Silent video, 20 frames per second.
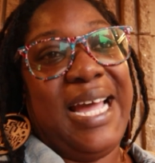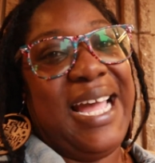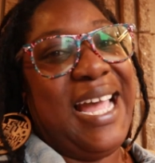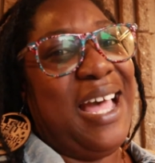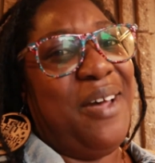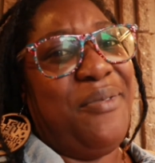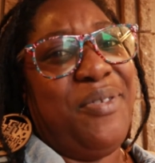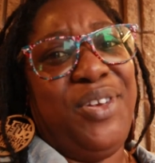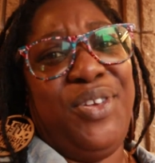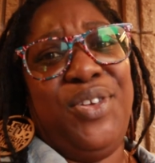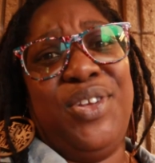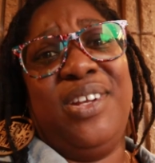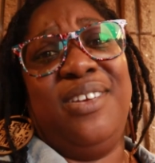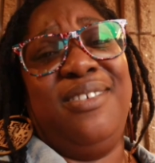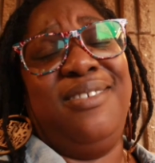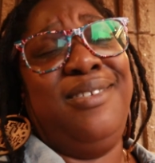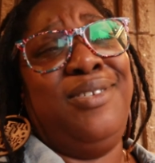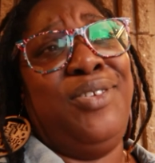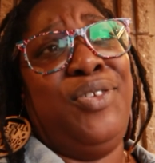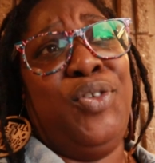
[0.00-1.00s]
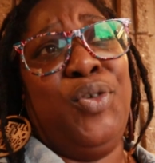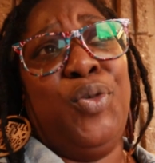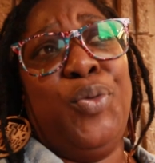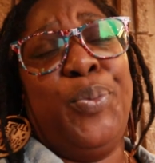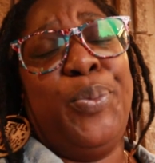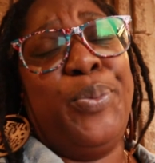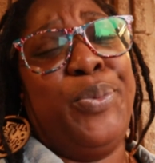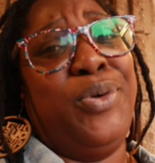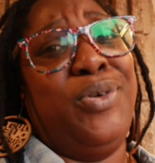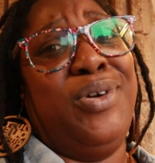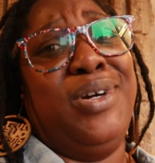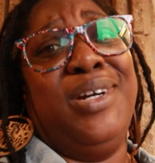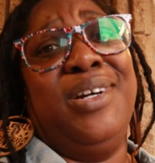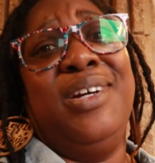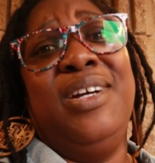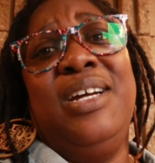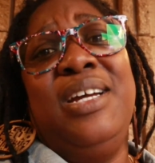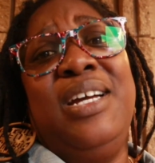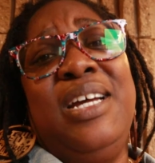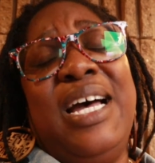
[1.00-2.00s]
I haven't done soup,
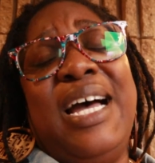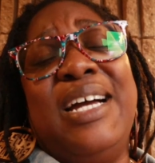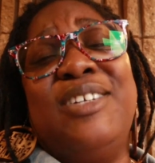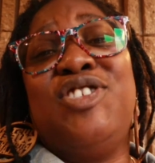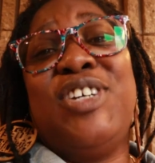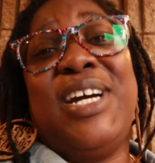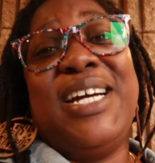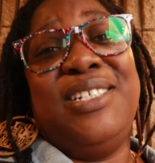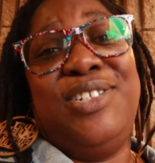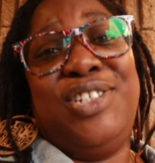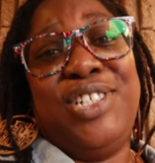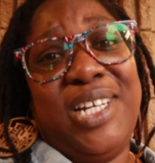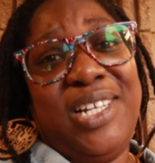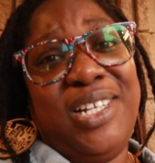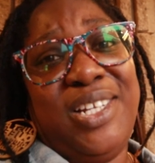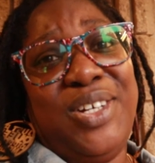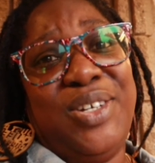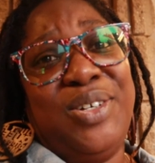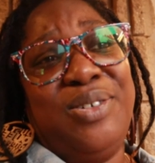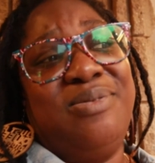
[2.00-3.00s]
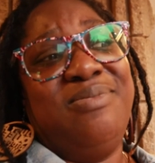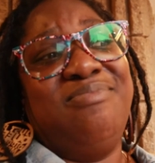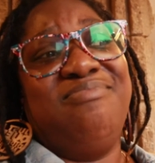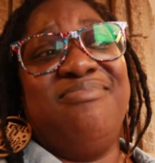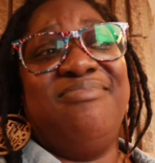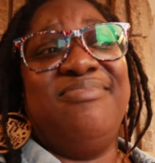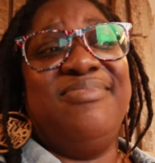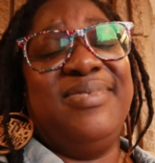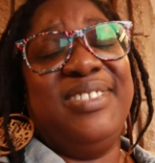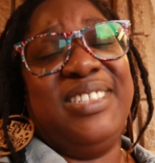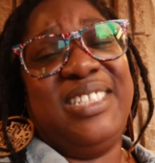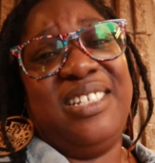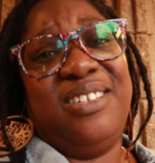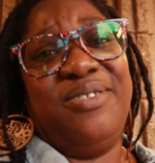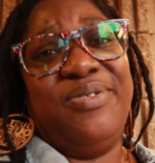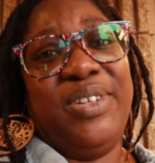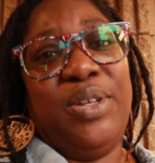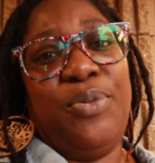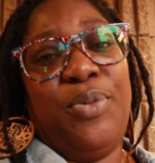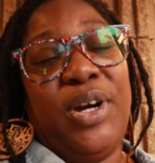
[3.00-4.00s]
or I tried Jell-O,
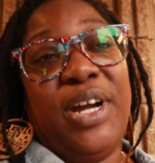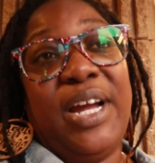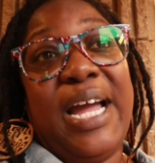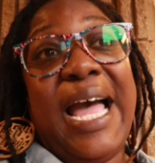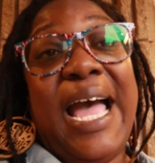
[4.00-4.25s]
didn't really work.